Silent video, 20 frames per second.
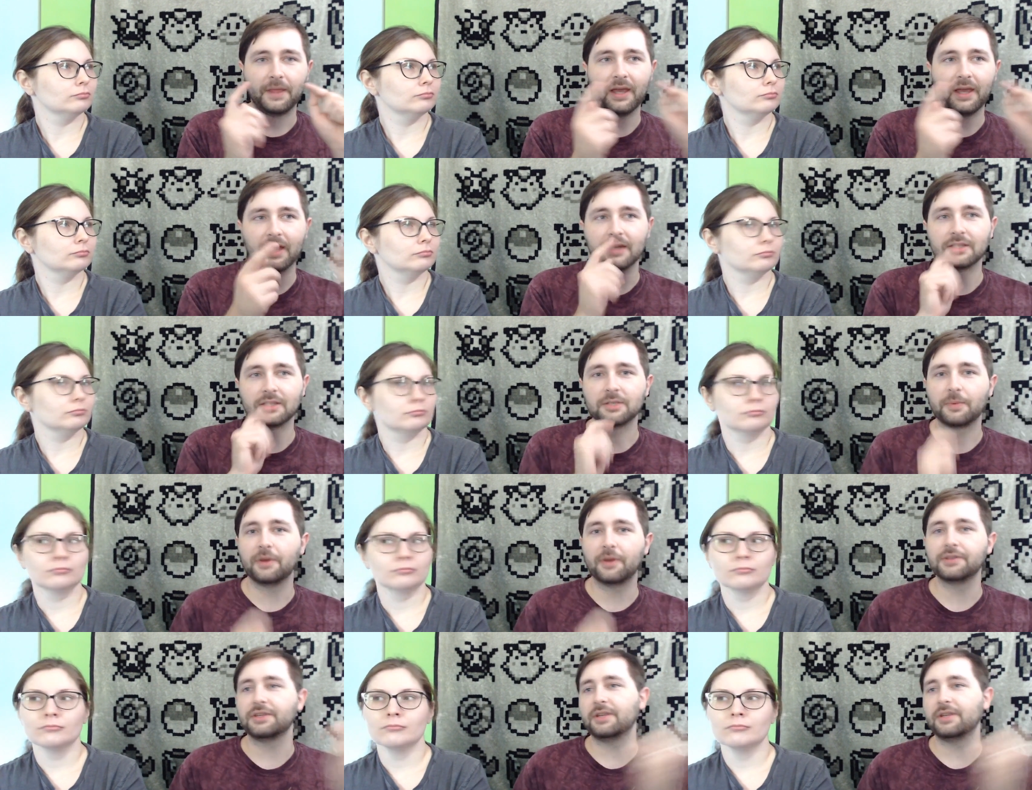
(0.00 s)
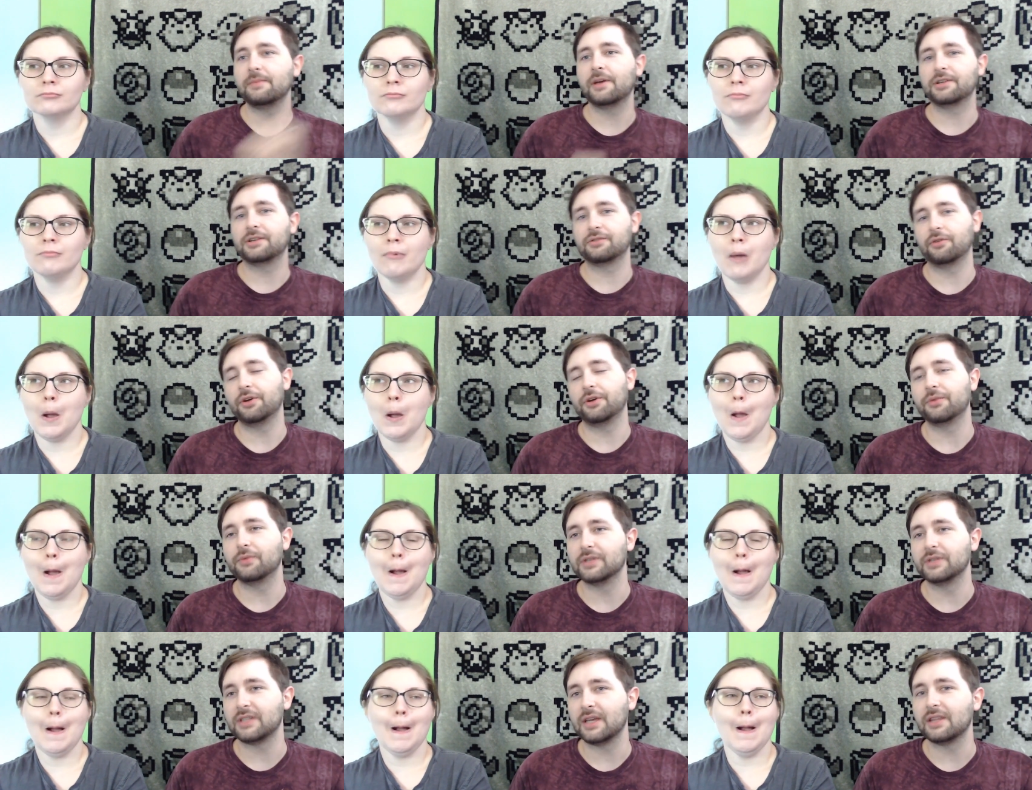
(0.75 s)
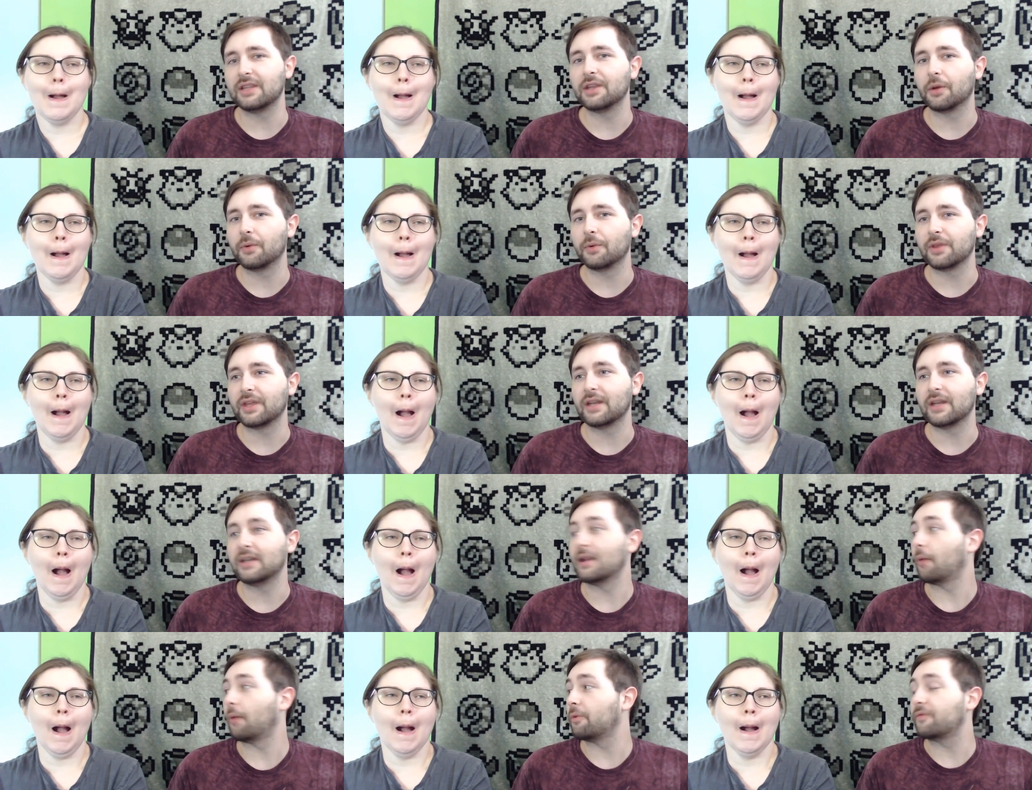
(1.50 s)
Speaker 1: And supposedly Metroid was in there with it. And
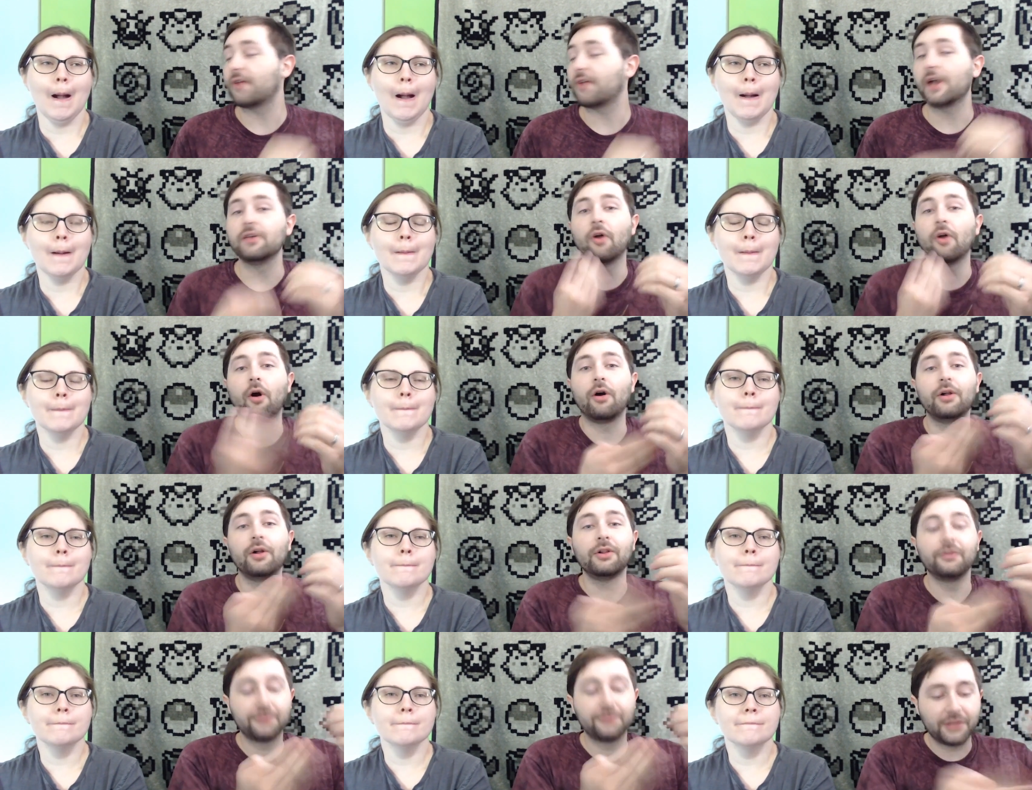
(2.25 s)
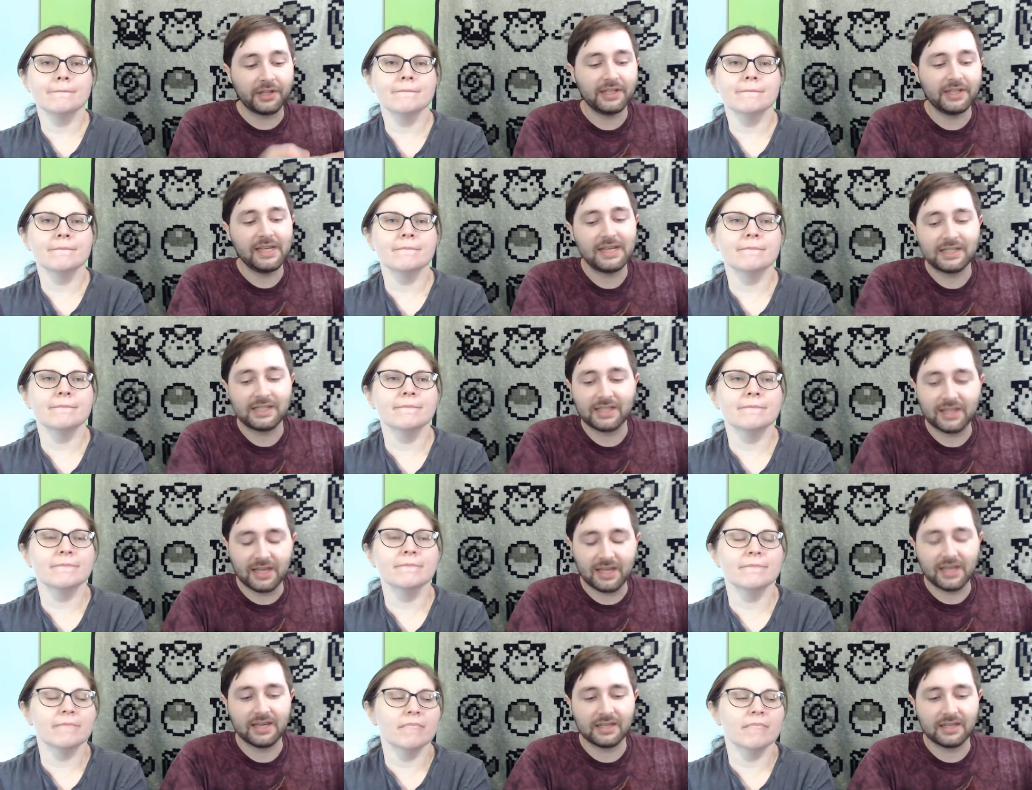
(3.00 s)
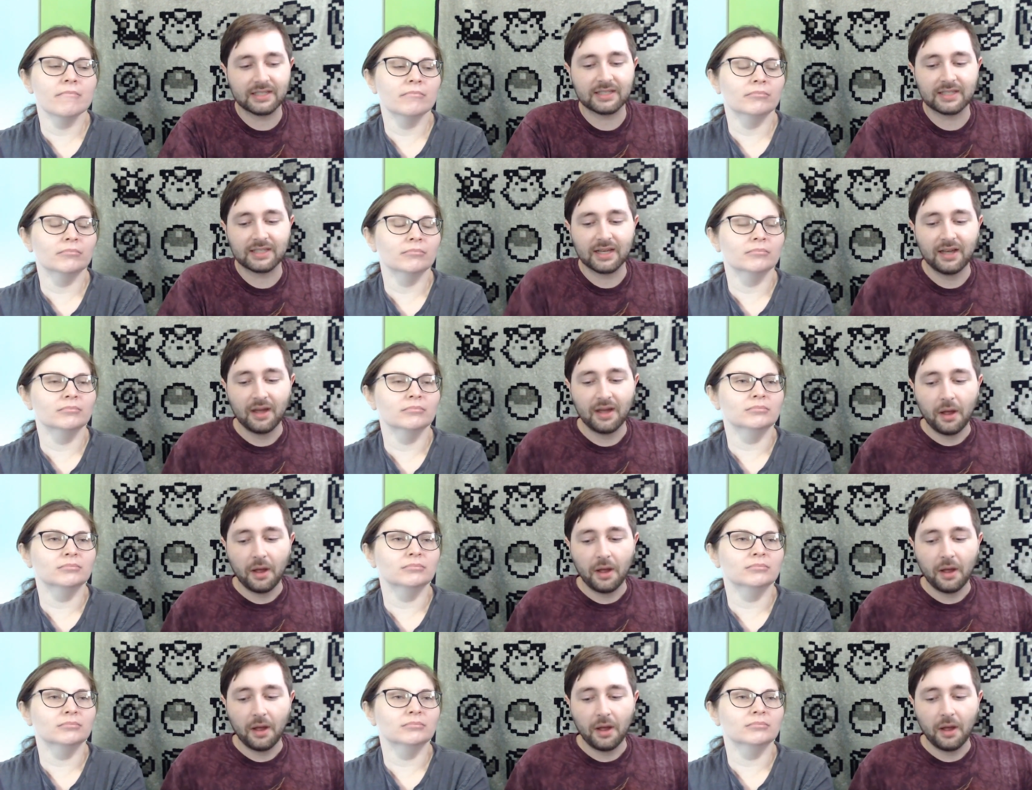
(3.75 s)
now we've gotten all of the leaked things,